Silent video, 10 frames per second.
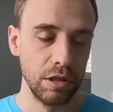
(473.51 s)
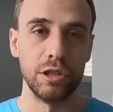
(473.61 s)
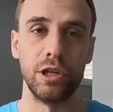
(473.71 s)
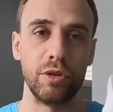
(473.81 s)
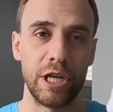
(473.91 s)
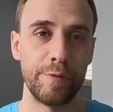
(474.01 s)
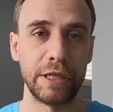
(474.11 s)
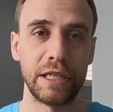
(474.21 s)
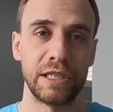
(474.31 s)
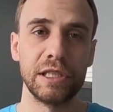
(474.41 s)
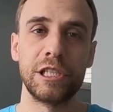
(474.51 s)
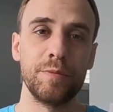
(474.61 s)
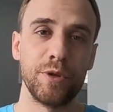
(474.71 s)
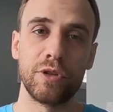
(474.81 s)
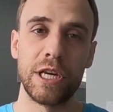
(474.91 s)
So keep it nice and
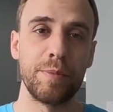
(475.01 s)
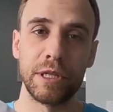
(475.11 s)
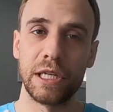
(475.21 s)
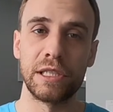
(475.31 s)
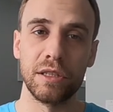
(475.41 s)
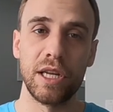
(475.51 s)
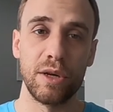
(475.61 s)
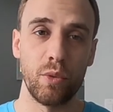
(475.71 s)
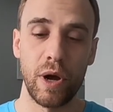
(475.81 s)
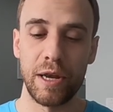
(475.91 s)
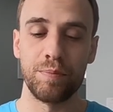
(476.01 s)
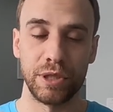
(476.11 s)
simple, keep it nice and lightweight,